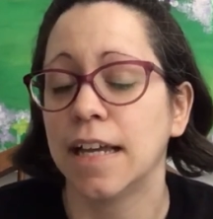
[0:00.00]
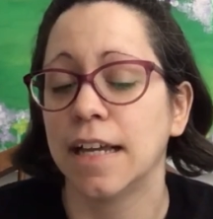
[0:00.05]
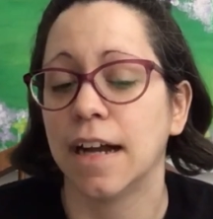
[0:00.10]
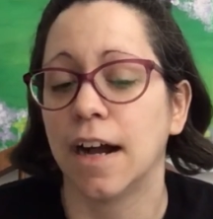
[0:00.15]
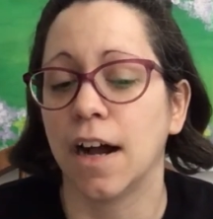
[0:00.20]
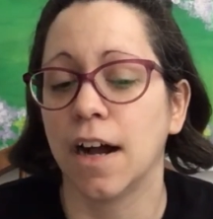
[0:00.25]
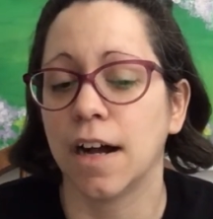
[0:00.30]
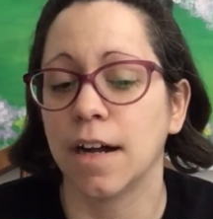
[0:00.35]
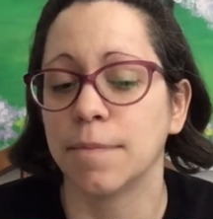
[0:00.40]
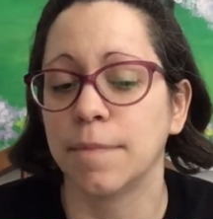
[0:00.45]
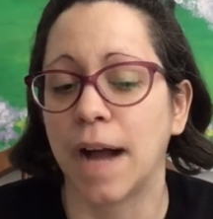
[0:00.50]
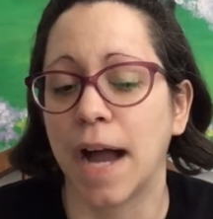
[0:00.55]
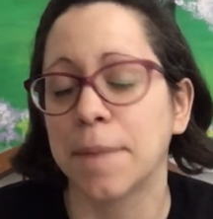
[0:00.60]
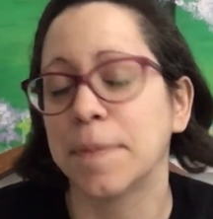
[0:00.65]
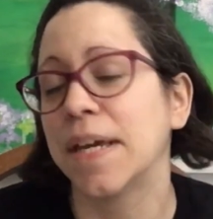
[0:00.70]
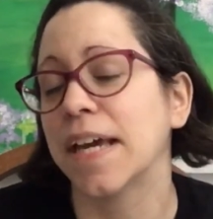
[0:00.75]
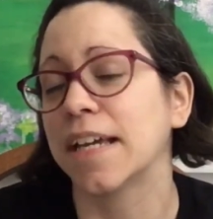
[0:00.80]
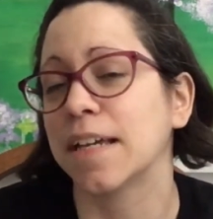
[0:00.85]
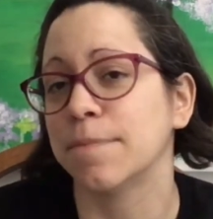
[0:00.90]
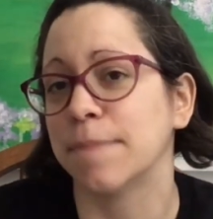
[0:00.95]
I'm
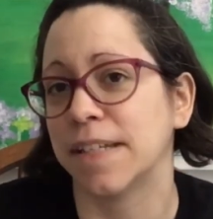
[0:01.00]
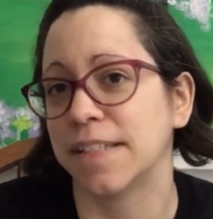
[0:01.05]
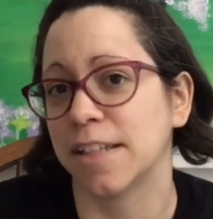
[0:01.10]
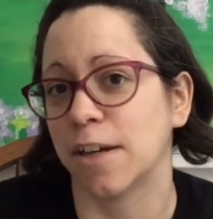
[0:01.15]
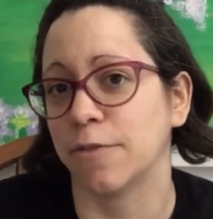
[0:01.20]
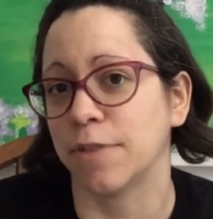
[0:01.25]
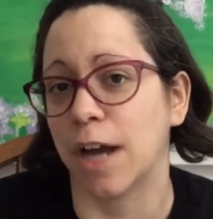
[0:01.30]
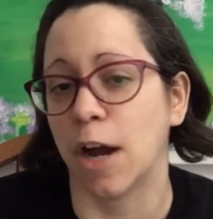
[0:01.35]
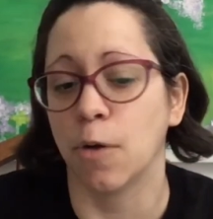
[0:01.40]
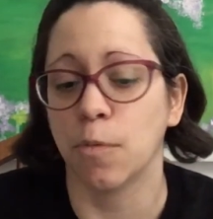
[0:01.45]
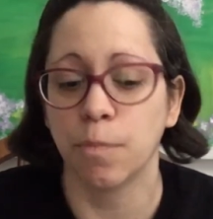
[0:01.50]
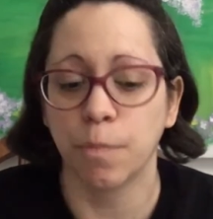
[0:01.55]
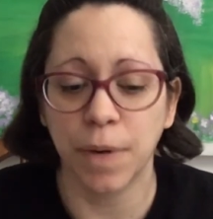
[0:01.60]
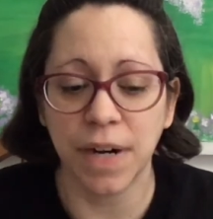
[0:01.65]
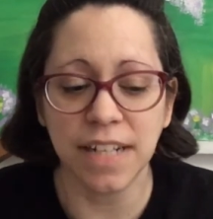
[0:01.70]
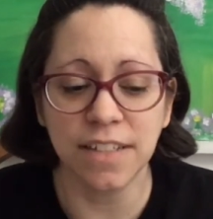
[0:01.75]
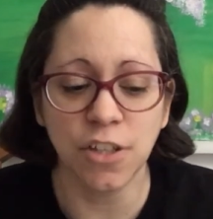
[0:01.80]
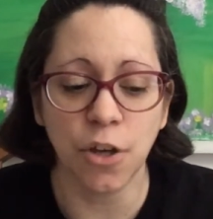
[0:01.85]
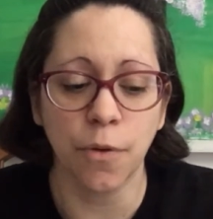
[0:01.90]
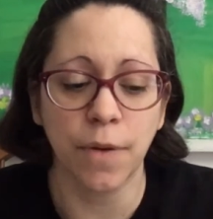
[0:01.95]
kicking myself now. But
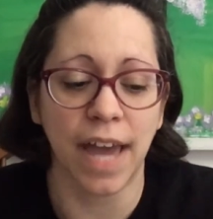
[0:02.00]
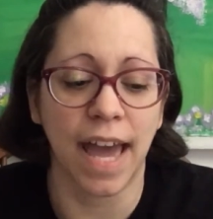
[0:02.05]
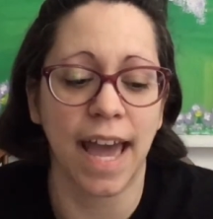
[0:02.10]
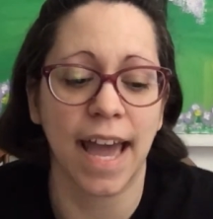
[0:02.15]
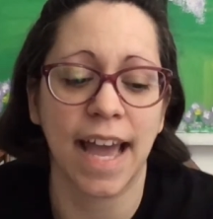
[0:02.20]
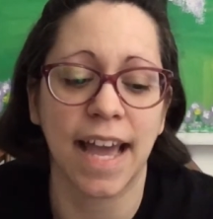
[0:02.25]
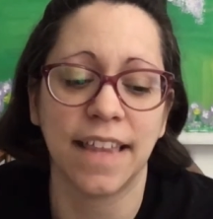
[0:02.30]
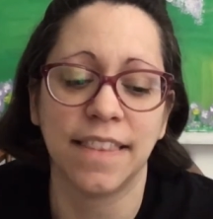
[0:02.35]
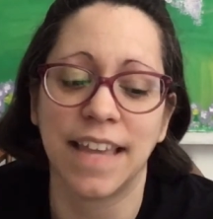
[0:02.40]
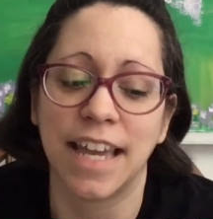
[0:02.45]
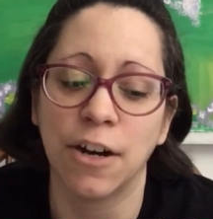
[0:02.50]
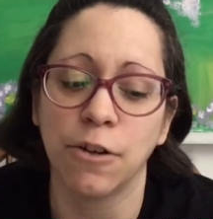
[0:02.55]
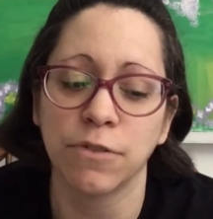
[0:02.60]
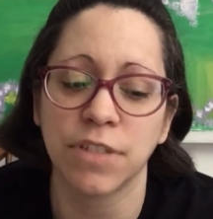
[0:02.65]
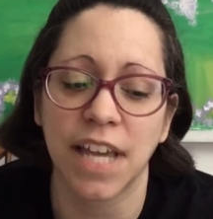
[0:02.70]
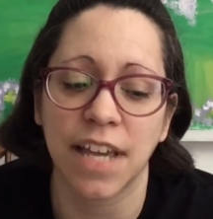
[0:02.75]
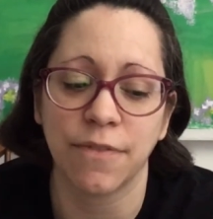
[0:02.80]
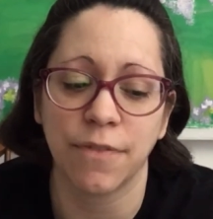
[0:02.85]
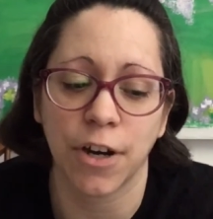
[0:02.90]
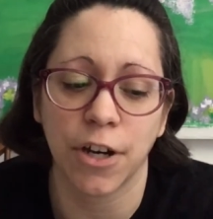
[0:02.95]
it's okay. They don't
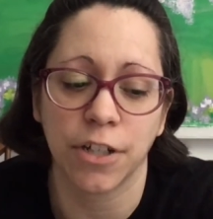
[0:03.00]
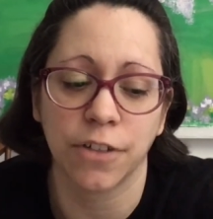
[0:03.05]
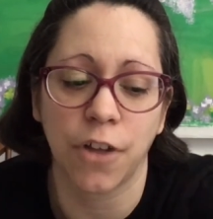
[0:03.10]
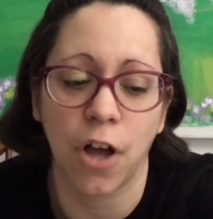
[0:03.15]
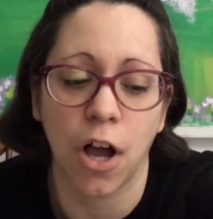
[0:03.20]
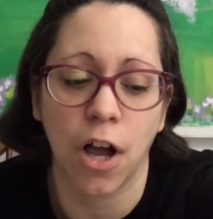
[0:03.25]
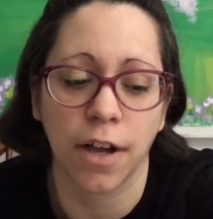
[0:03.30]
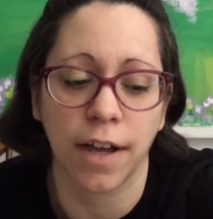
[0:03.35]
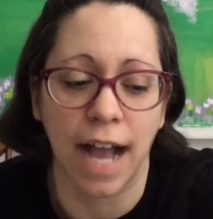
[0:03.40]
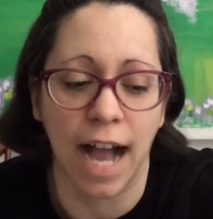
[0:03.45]
take very long.